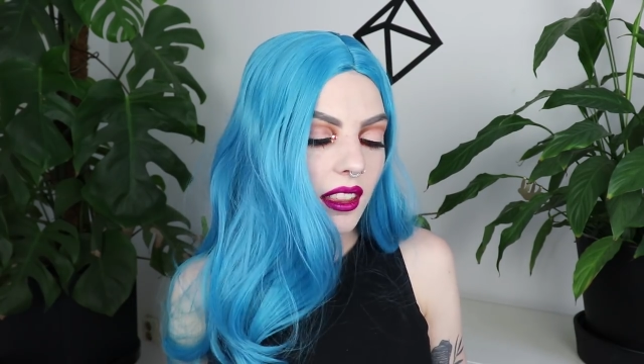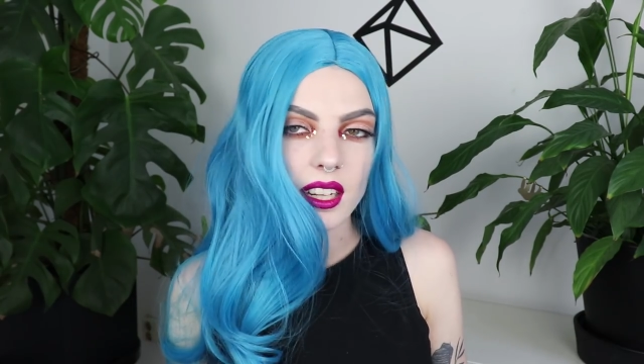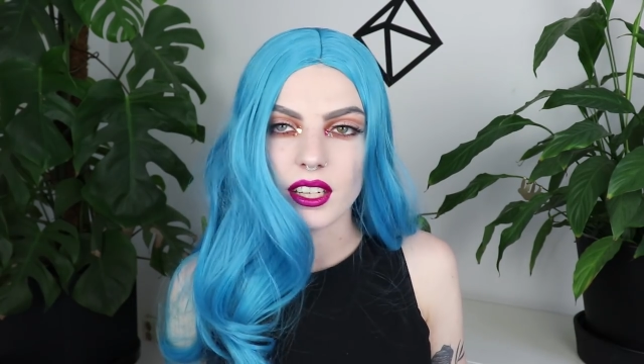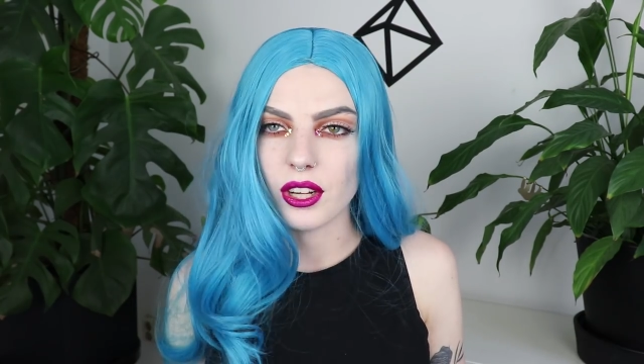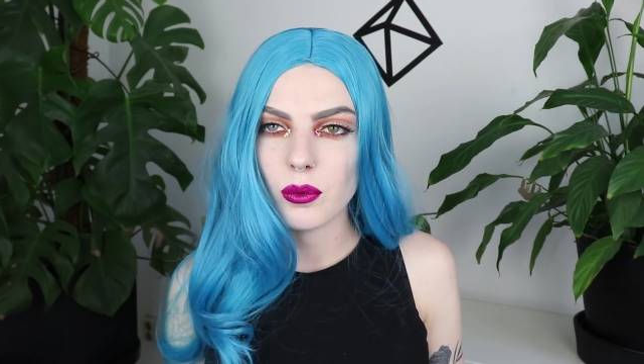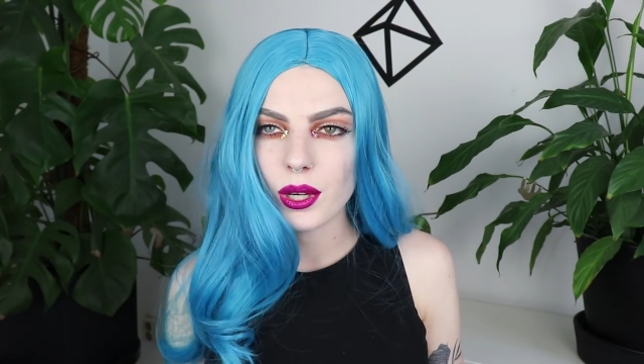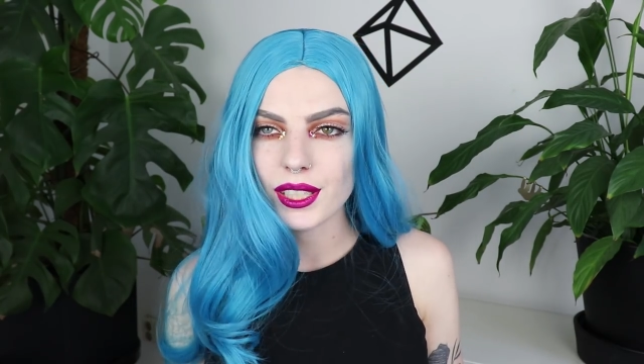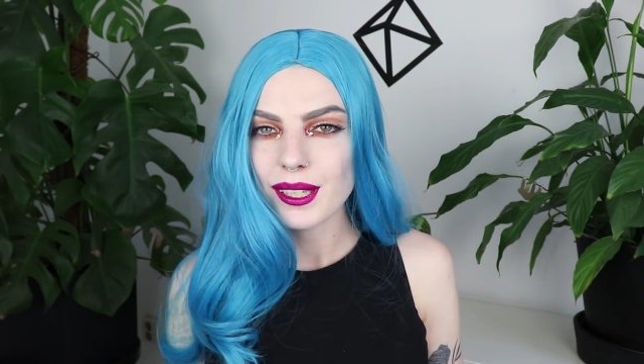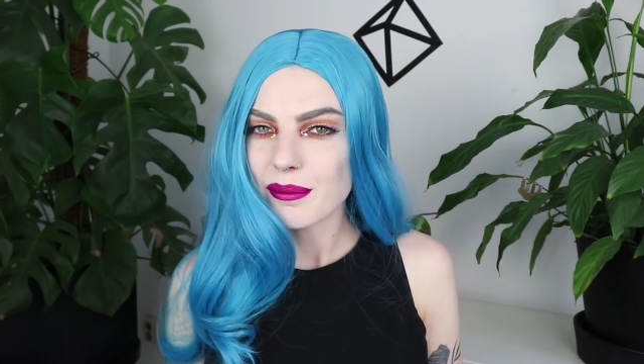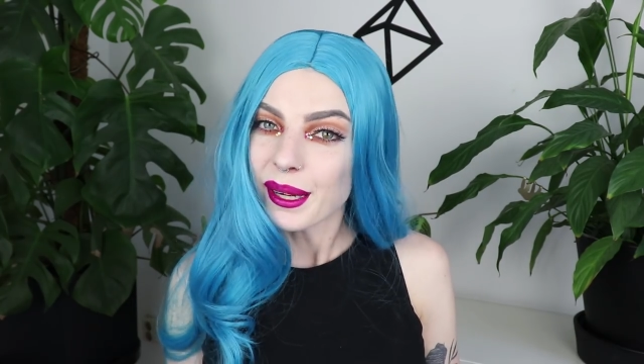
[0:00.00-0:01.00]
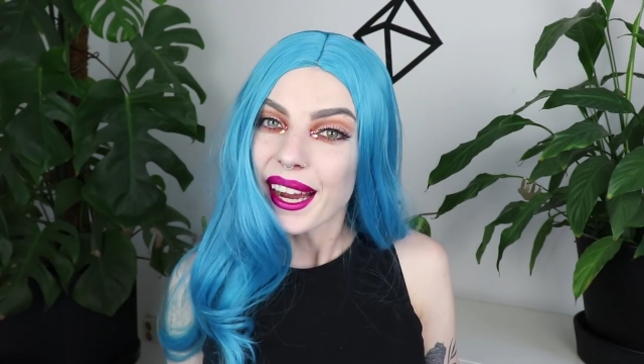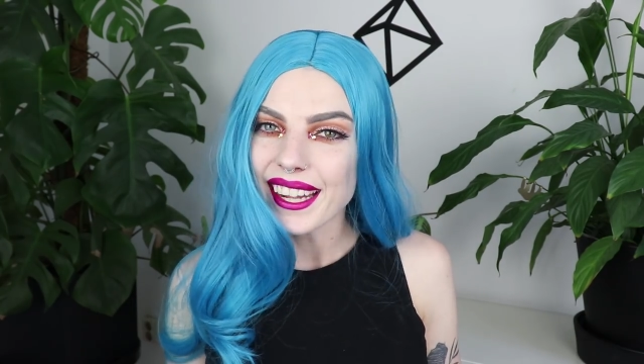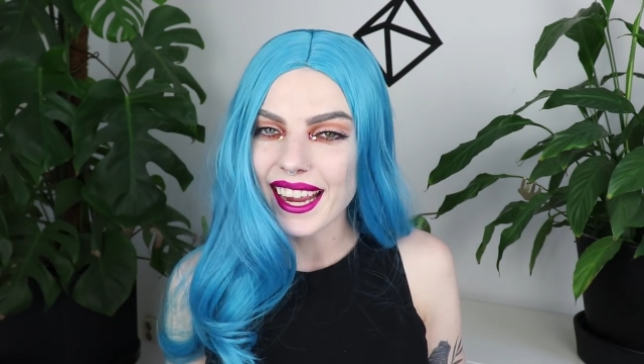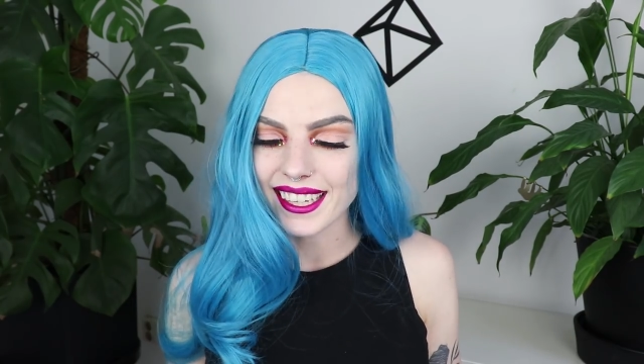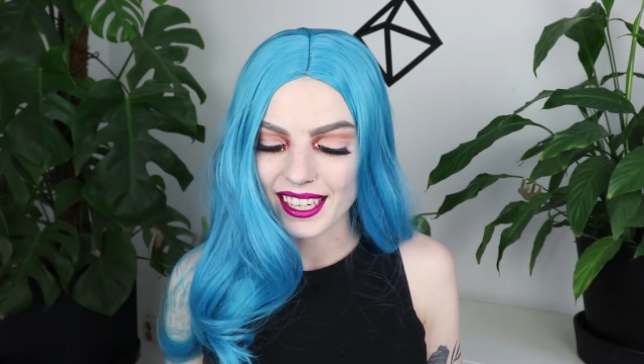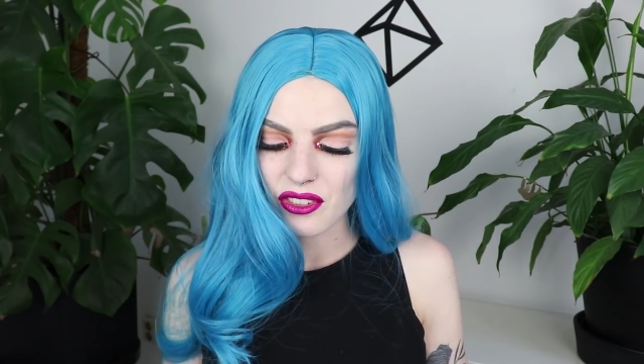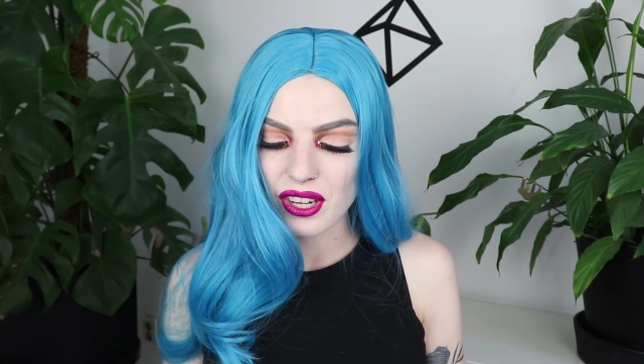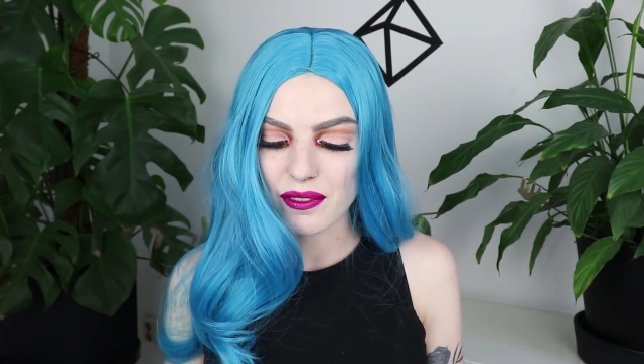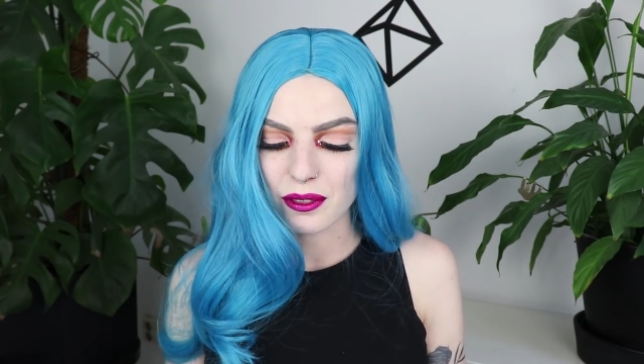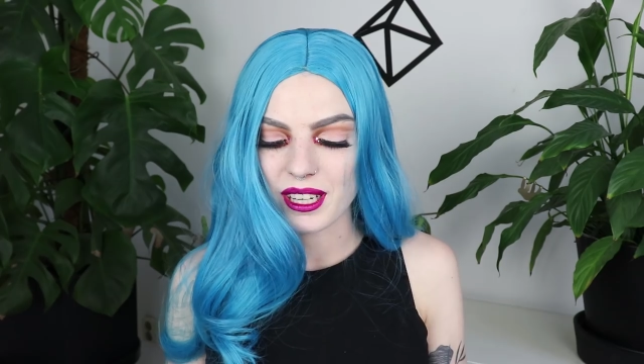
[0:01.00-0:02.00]
than the other one, but I got a
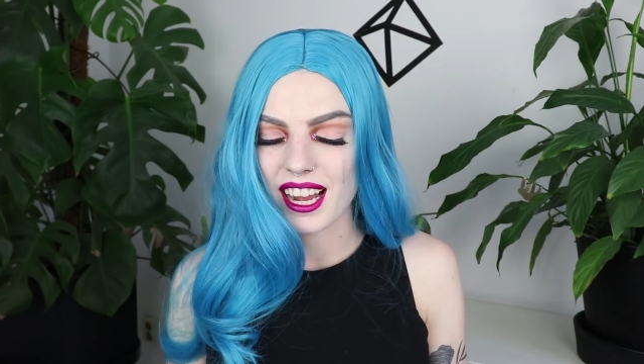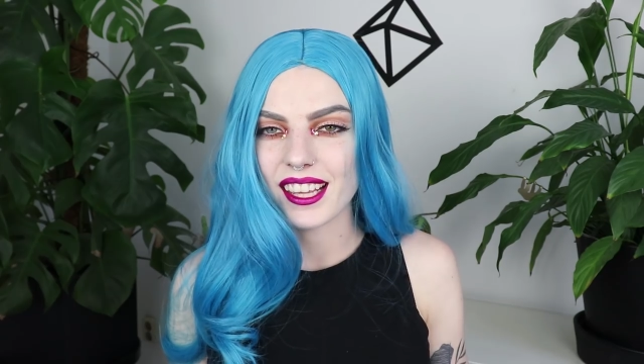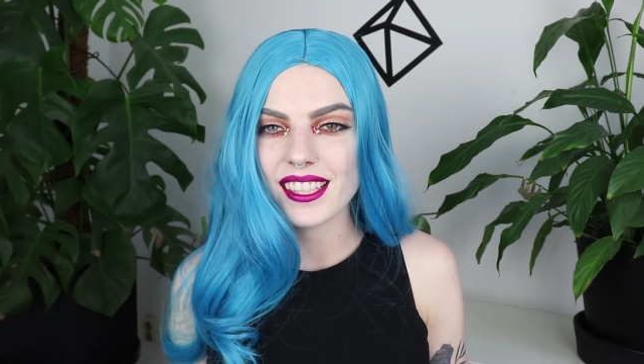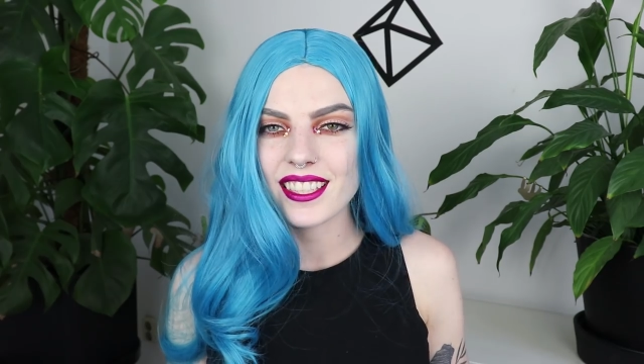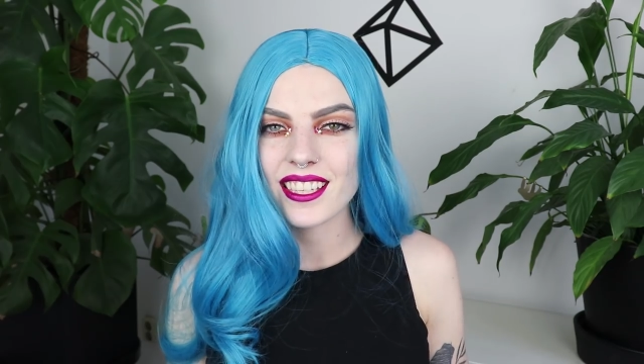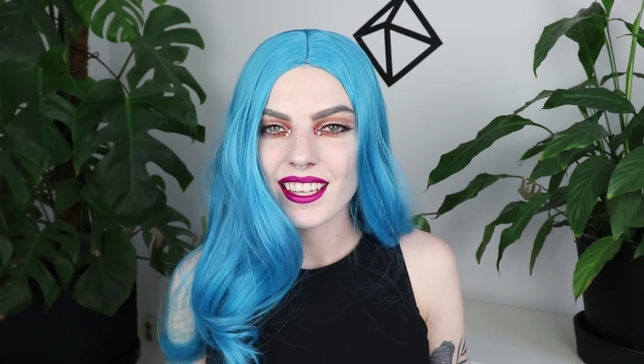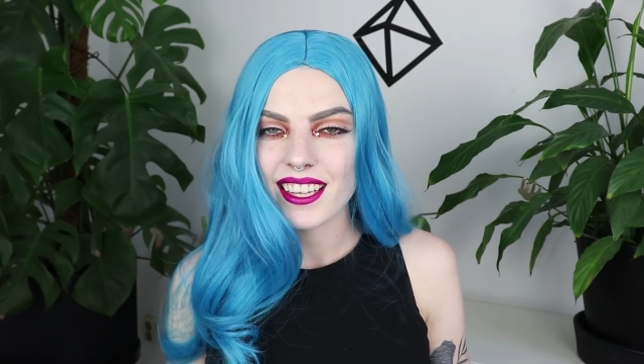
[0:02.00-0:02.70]
trick for you guys.